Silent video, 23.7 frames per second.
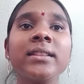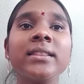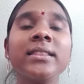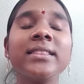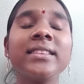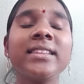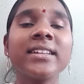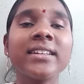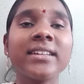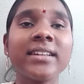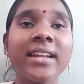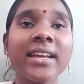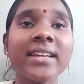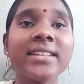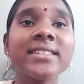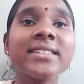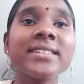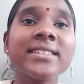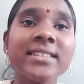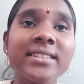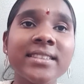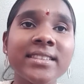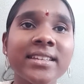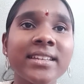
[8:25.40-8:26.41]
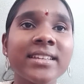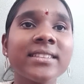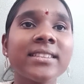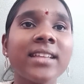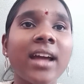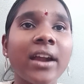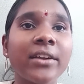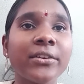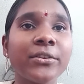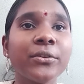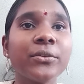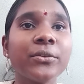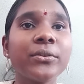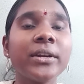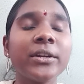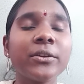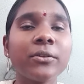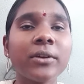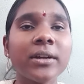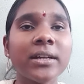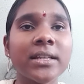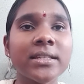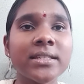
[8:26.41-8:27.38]
The next thing that you need
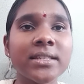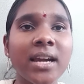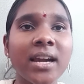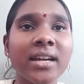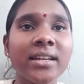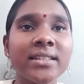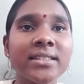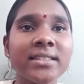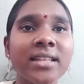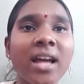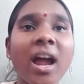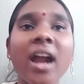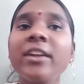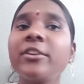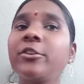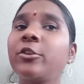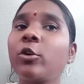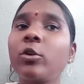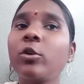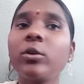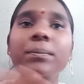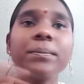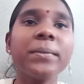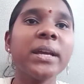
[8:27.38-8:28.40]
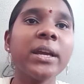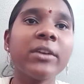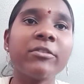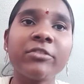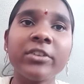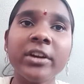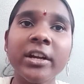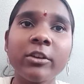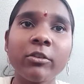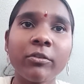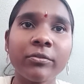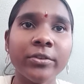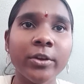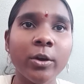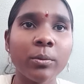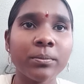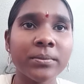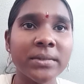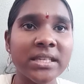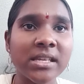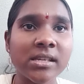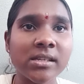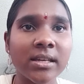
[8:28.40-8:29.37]
to understand is that don't be afraid of your
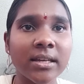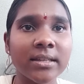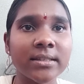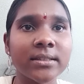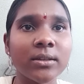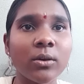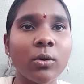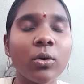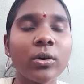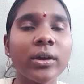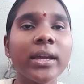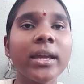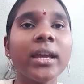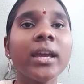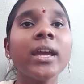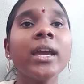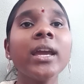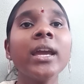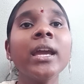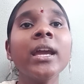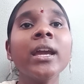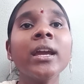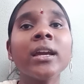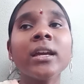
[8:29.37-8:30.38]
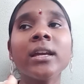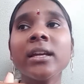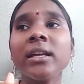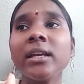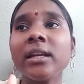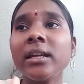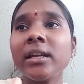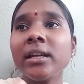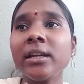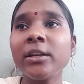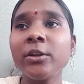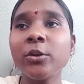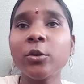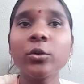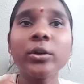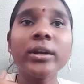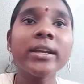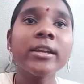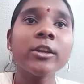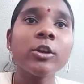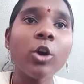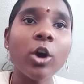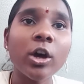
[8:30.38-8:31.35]
mistakes. Okay,
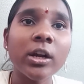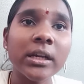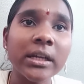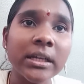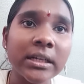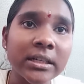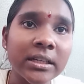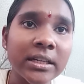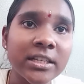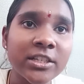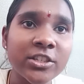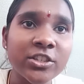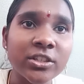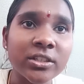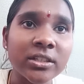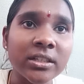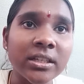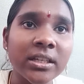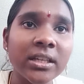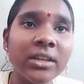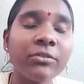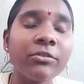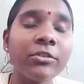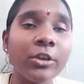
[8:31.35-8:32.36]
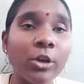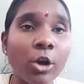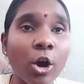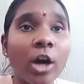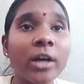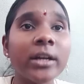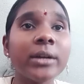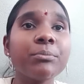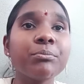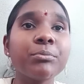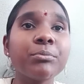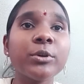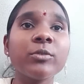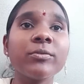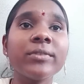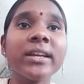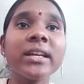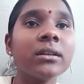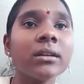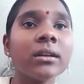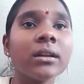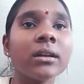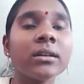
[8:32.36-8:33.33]
during your learning journey, if you are improving,
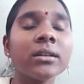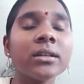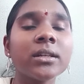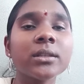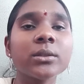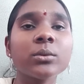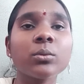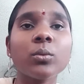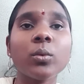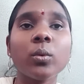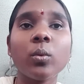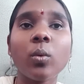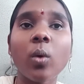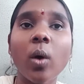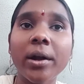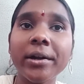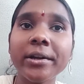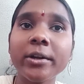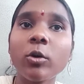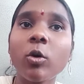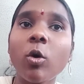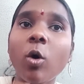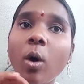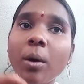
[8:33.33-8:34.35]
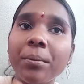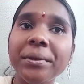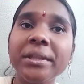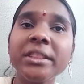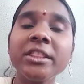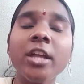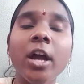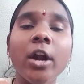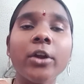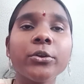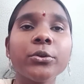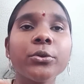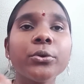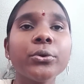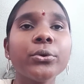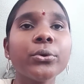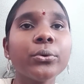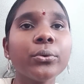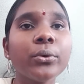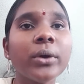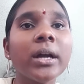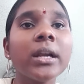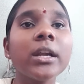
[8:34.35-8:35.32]
it is quite common that you
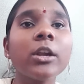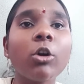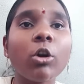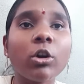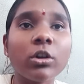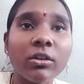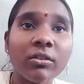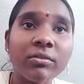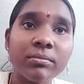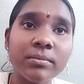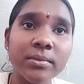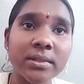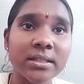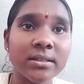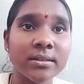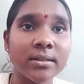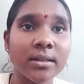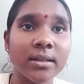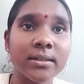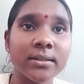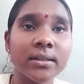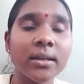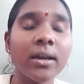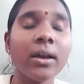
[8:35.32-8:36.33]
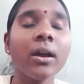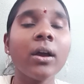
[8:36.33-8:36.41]
do a lot of mistakes.